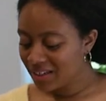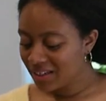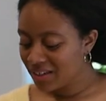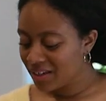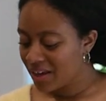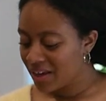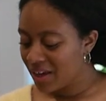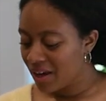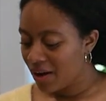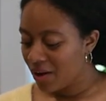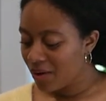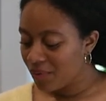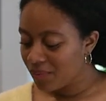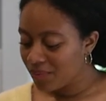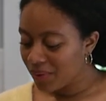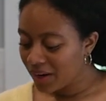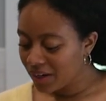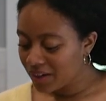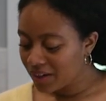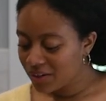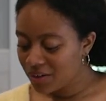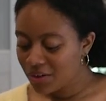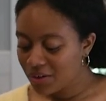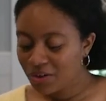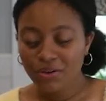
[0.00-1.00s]

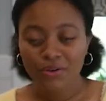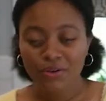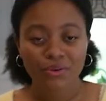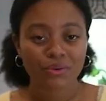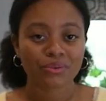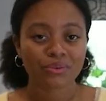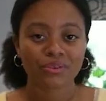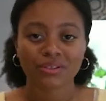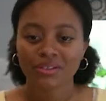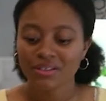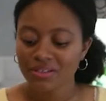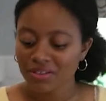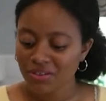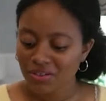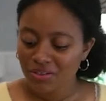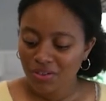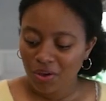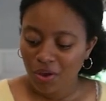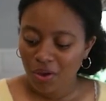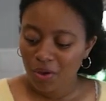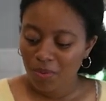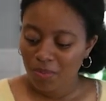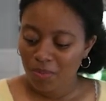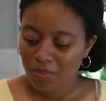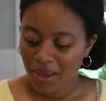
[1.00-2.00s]
oregano, salt,
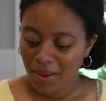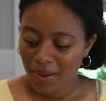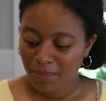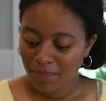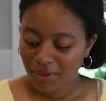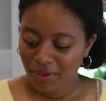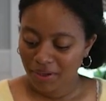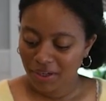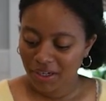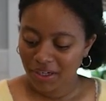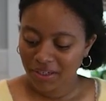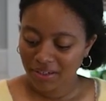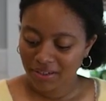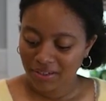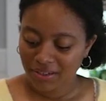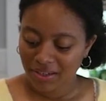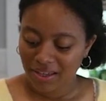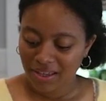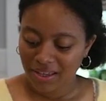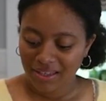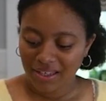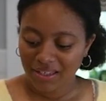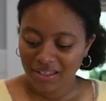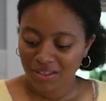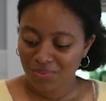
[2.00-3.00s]
pepper, and
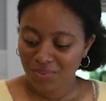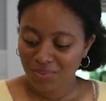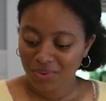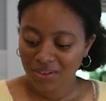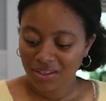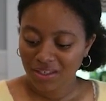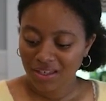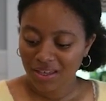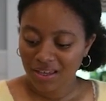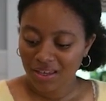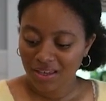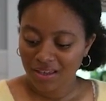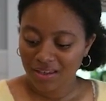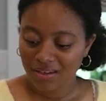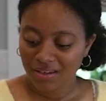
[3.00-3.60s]
that's really it.